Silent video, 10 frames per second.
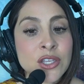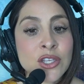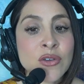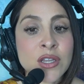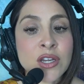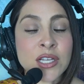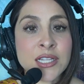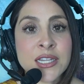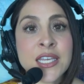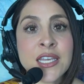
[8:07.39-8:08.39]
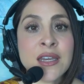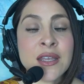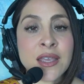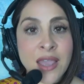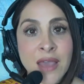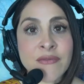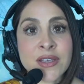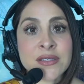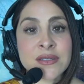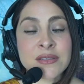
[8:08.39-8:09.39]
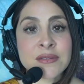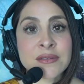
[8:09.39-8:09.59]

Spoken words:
you get a clean canvas.